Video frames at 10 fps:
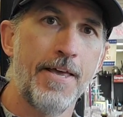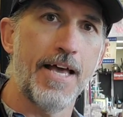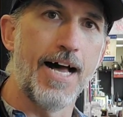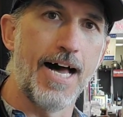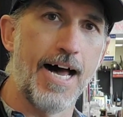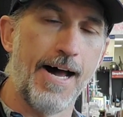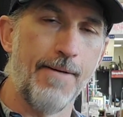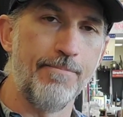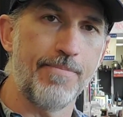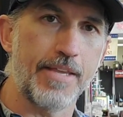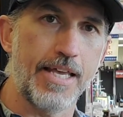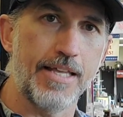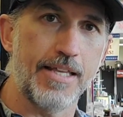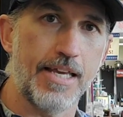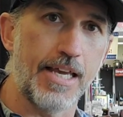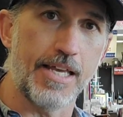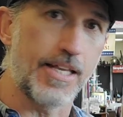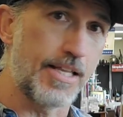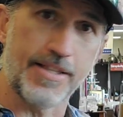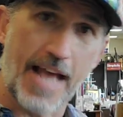
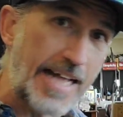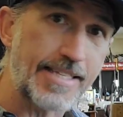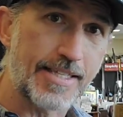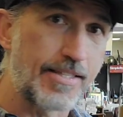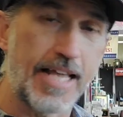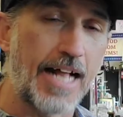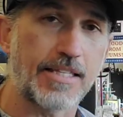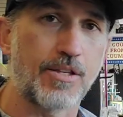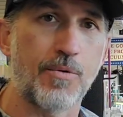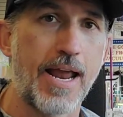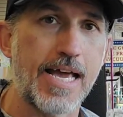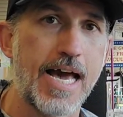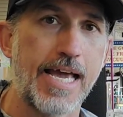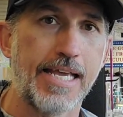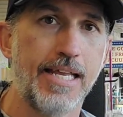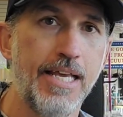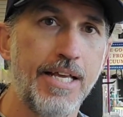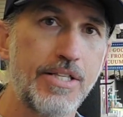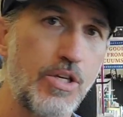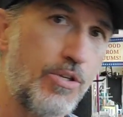That's the right height.
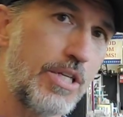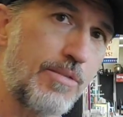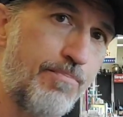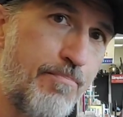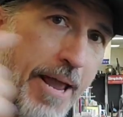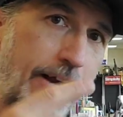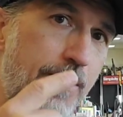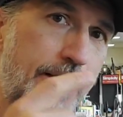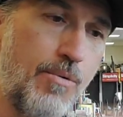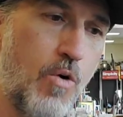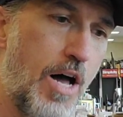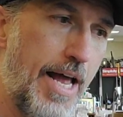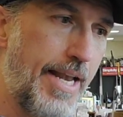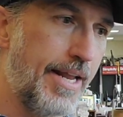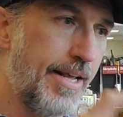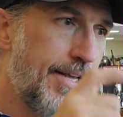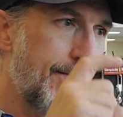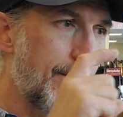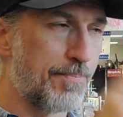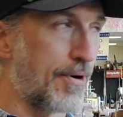So you just barely want
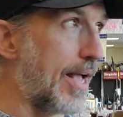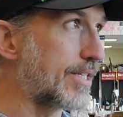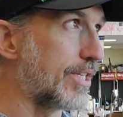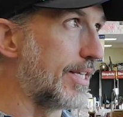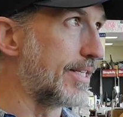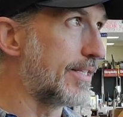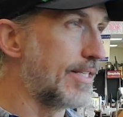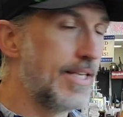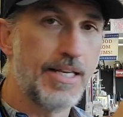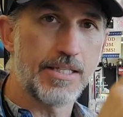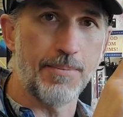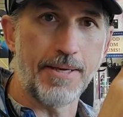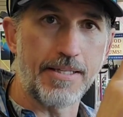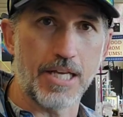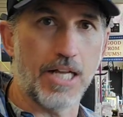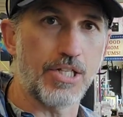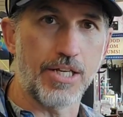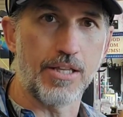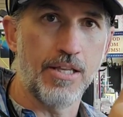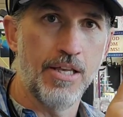the brushes to be
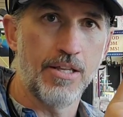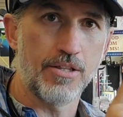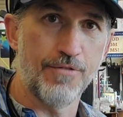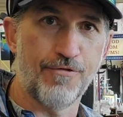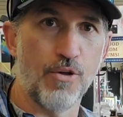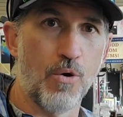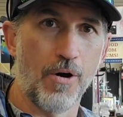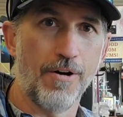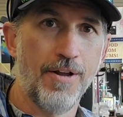touching the floor.